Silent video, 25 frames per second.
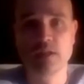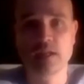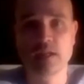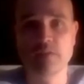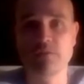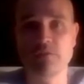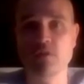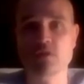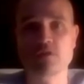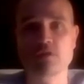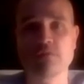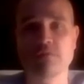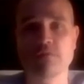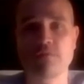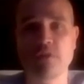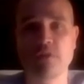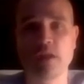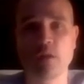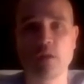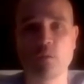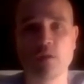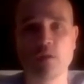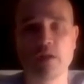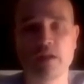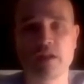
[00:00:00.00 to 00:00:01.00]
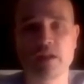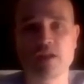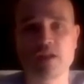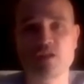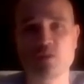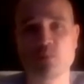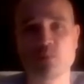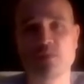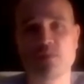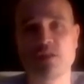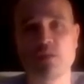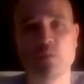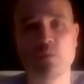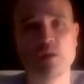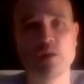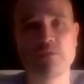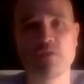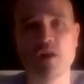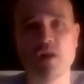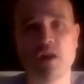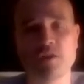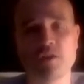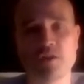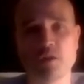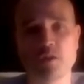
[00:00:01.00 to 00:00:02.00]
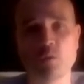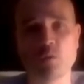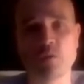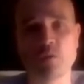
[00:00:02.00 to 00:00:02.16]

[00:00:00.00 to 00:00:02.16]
giving us some free work. It's something that we've got to do.